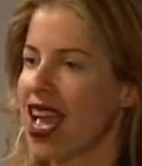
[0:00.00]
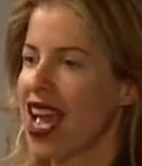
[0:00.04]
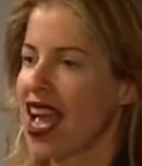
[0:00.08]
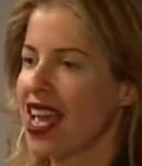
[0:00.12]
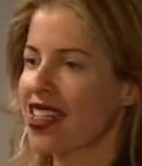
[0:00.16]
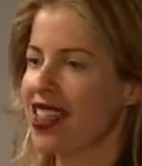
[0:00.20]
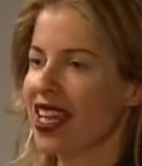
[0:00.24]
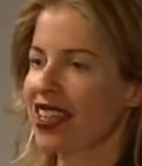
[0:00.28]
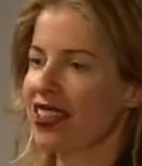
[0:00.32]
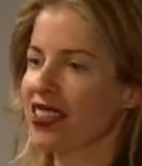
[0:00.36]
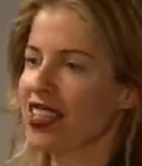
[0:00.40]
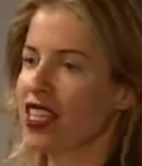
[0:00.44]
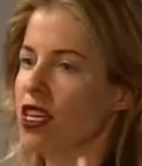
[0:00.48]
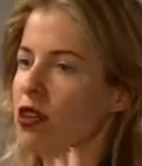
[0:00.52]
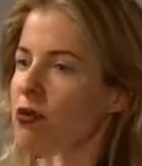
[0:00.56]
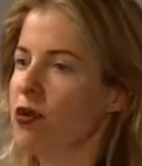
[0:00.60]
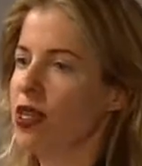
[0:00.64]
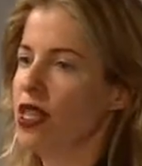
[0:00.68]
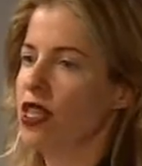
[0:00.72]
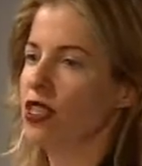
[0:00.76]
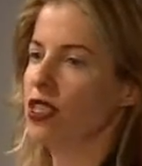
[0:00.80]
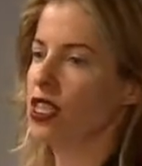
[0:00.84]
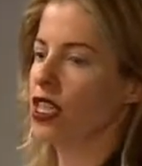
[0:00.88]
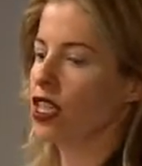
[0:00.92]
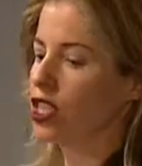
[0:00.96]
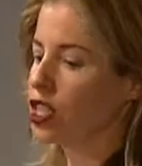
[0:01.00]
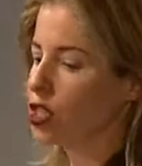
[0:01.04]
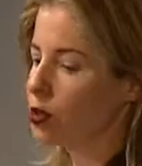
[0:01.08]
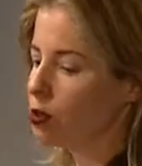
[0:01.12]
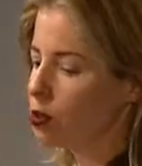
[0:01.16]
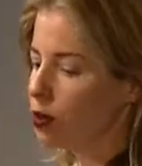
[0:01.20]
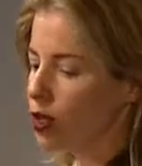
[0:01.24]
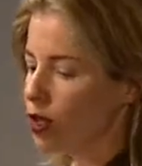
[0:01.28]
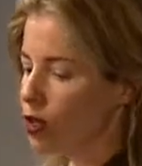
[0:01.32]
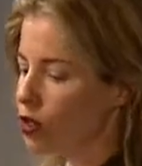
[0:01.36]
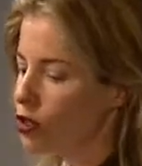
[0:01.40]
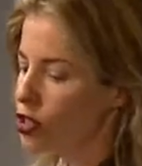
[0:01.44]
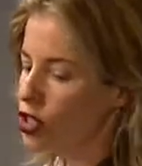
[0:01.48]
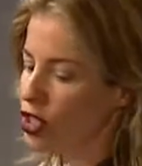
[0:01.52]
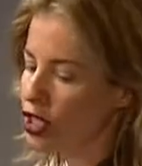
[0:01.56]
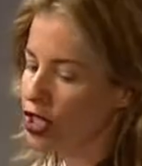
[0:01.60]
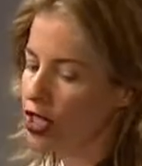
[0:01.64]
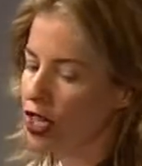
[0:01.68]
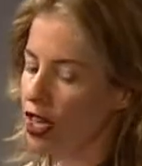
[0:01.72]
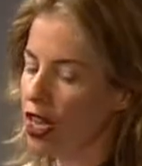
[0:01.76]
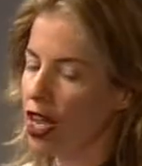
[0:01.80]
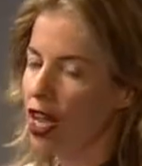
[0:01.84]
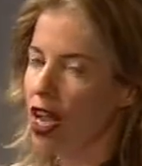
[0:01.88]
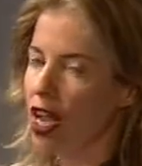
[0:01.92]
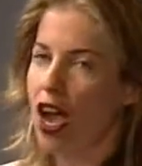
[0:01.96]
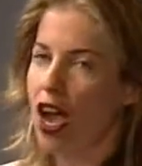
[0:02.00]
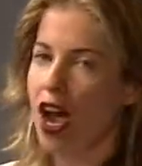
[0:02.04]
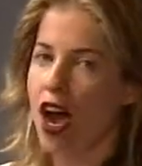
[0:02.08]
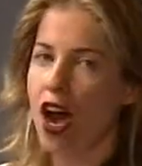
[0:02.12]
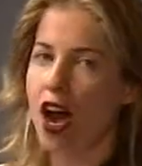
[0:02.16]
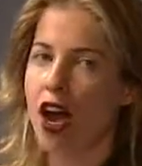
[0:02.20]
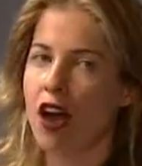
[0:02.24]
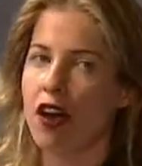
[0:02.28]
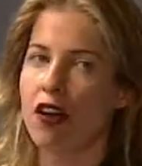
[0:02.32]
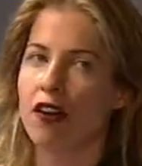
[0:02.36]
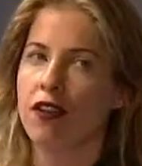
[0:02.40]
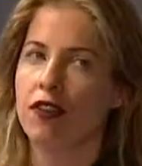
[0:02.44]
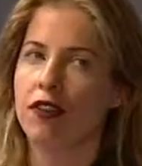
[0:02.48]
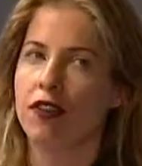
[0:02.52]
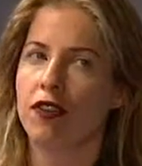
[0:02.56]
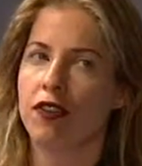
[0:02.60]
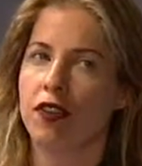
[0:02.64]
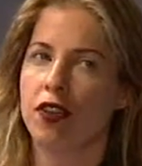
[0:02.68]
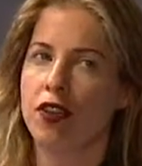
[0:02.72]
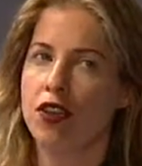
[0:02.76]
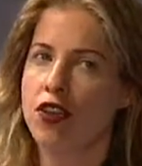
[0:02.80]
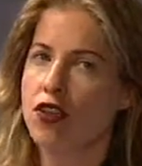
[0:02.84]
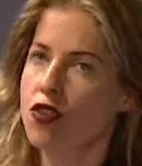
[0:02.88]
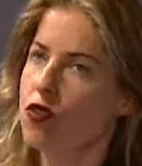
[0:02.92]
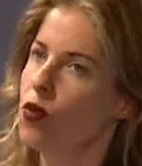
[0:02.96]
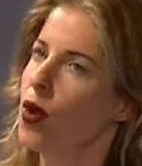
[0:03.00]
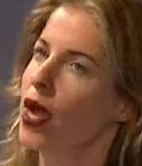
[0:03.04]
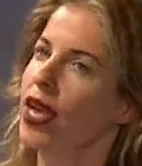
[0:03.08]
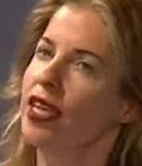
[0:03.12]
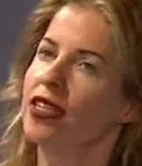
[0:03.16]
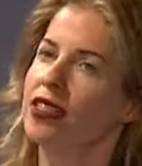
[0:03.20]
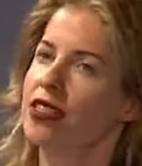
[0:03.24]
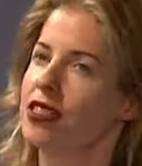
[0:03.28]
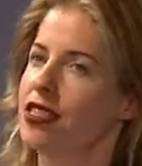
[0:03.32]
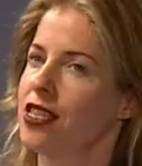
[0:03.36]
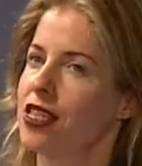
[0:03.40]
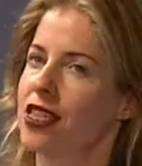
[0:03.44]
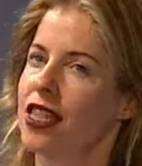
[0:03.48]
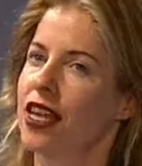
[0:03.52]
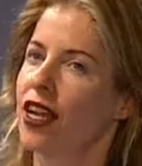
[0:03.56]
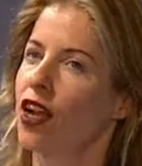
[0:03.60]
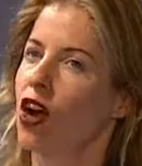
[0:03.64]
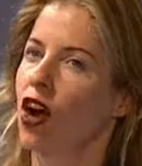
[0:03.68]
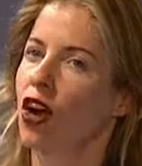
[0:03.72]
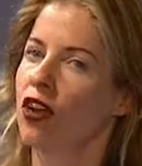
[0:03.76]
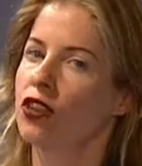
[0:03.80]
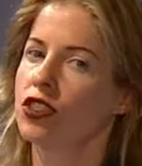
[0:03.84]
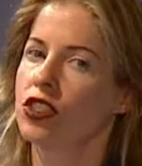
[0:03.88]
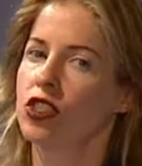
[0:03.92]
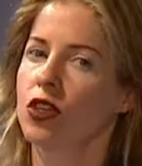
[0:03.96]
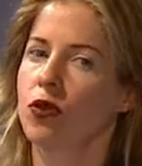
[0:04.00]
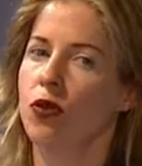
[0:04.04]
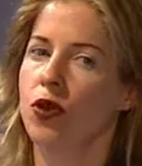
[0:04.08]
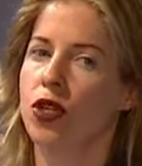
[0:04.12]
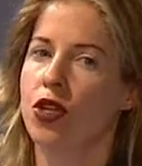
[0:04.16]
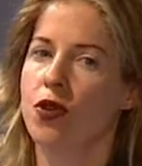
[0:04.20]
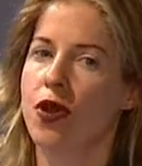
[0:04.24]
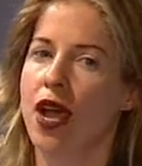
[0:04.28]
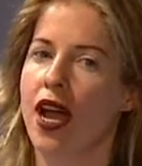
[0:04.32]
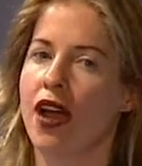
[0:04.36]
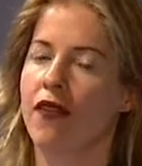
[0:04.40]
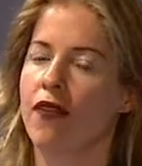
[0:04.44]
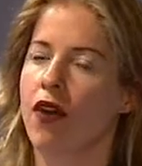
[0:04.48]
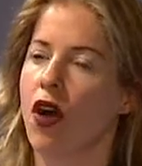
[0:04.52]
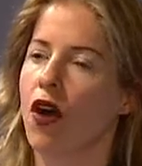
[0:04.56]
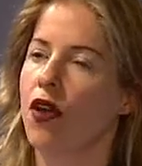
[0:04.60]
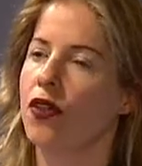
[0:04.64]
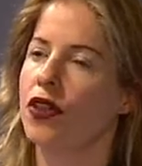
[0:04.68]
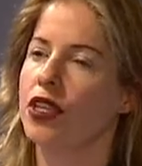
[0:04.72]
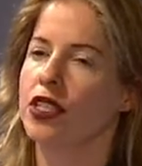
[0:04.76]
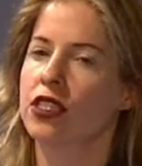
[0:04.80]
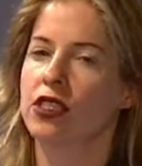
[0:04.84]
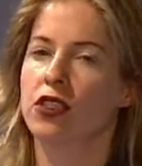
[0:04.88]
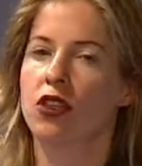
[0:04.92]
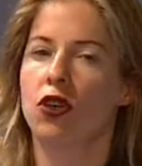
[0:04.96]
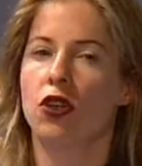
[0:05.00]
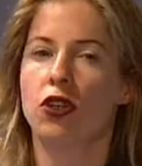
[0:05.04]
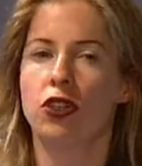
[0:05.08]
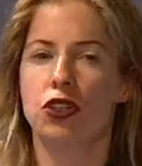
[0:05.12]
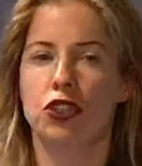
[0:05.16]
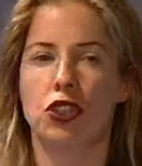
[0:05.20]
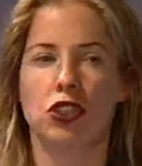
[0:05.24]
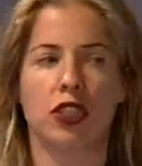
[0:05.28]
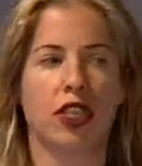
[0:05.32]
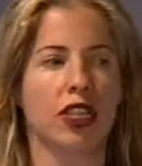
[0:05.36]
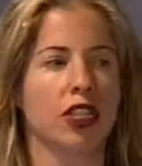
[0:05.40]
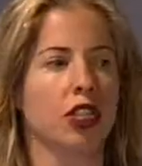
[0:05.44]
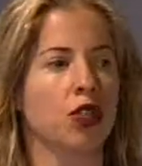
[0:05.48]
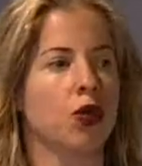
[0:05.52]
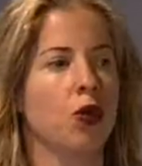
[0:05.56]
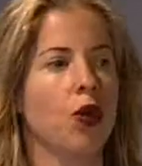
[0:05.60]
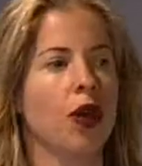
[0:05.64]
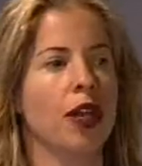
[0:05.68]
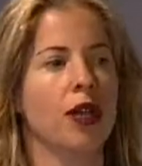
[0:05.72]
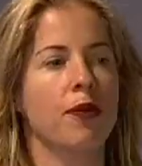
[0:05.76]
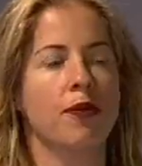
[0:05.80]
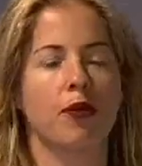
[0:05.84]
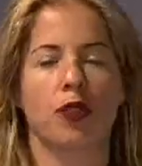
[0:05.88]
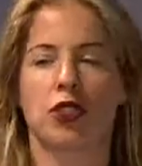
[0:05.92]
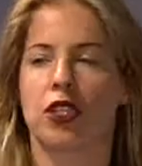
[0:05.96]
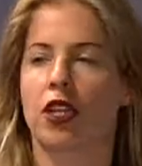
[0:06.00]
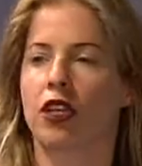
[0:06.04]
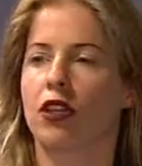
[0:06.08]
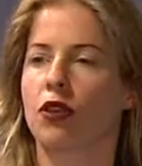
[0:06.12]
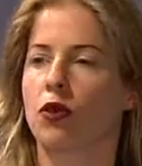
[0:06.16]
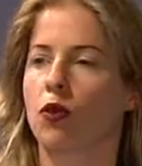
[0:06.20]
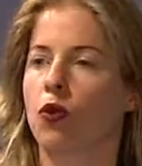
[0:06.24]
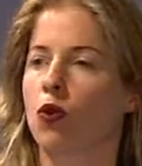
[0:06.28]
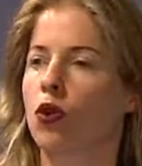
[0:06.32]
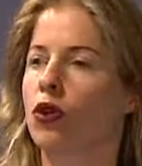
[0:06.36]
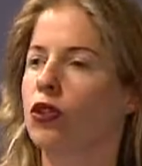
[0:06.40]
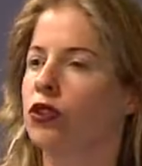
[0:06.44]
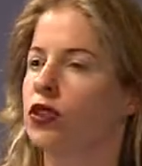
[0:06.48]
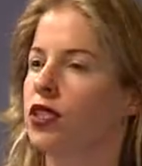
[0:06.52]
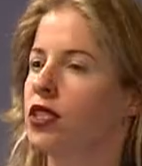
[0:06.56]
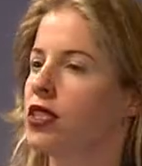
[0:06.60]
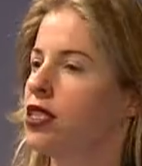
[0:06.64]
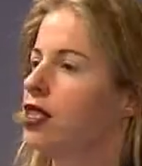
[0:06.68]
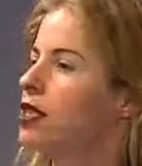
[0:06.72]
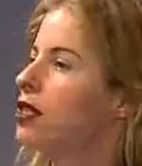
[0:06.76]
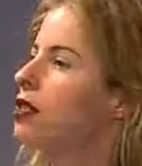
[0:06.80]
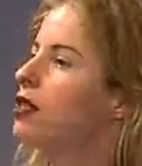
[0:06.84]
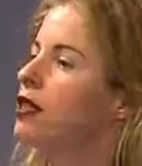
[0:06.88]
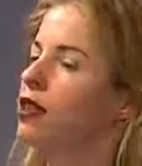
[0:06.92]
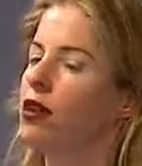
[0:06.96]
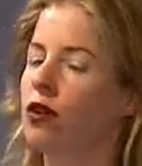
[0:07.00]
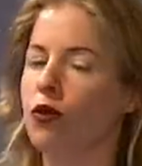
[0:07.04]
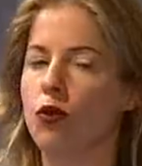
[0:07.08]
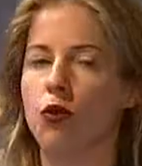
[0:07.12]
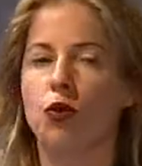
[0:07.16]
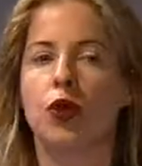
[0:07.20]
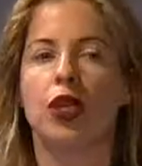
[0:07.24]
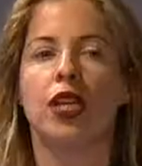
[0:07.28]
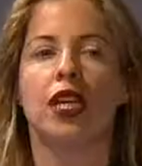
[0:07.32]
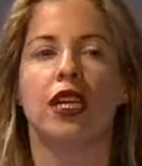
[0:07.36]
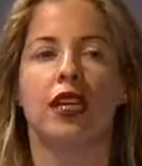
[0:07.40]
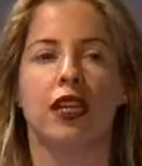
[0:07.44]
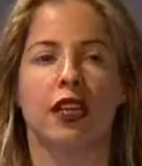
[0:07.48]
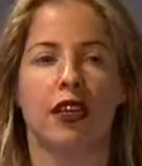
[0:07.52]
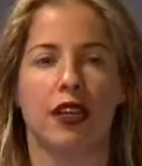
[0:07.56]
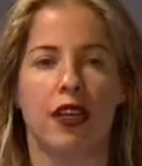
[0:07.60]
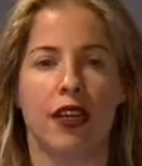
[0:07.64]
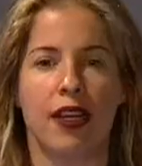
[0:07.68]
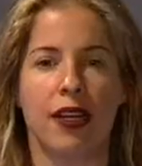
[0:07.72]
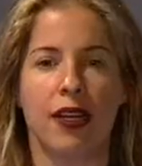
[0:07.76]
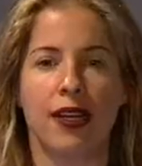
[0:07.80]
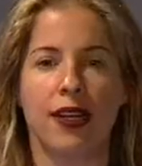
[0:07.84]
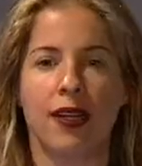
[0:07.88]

And that's going to be this explosion of new ways to think also, when you have all these cultures, like twenty percent of the world doesn't read.